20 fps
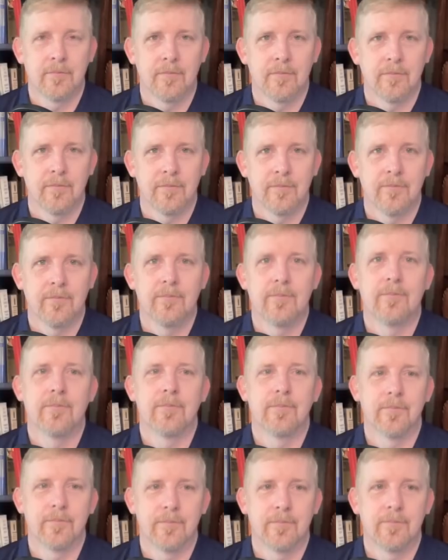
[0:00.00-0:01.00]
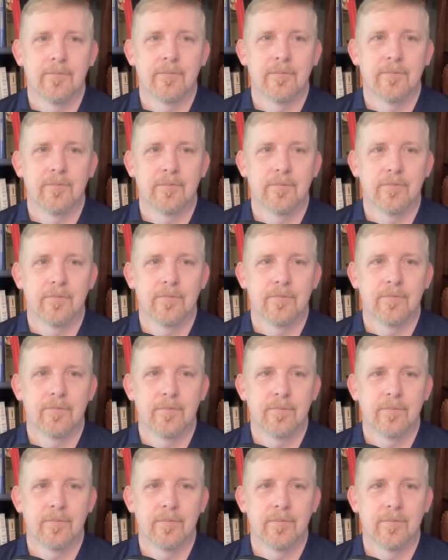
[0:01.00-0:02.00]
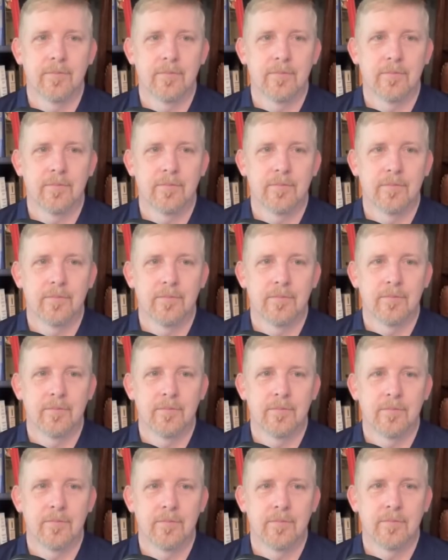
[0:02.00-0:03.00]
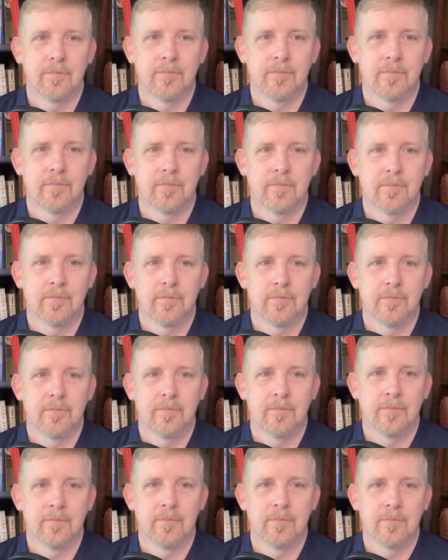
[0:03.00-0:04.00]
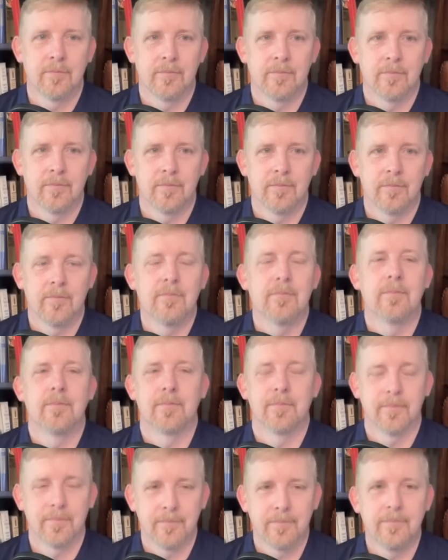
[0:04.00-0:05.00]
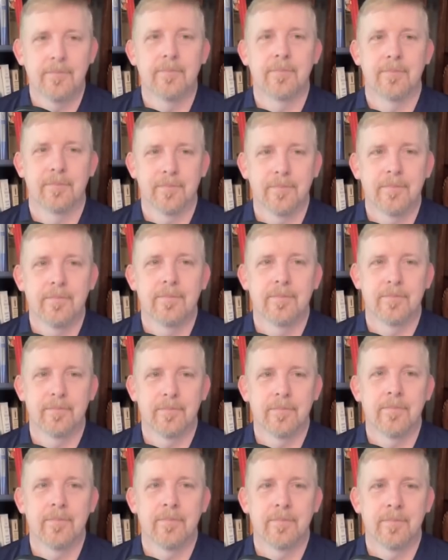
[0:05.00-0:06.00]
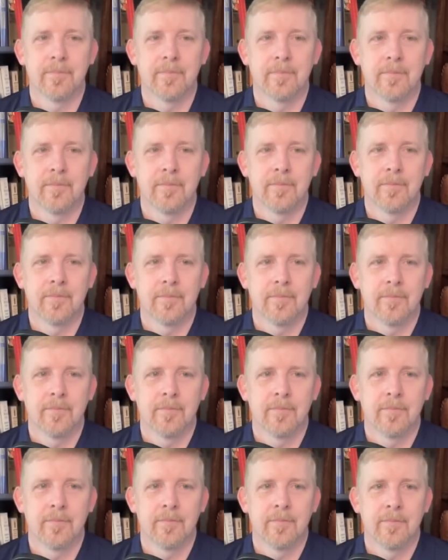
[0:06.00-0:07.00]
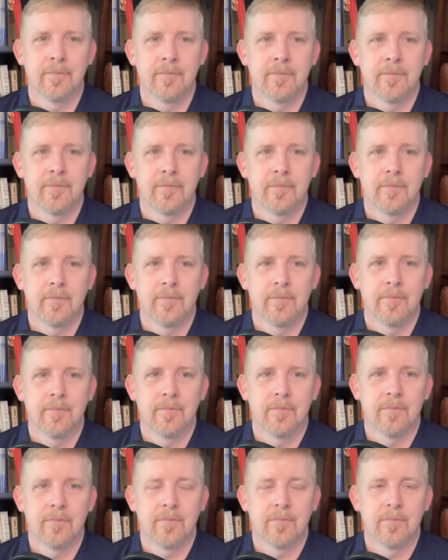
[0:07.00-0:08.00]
(not speaking)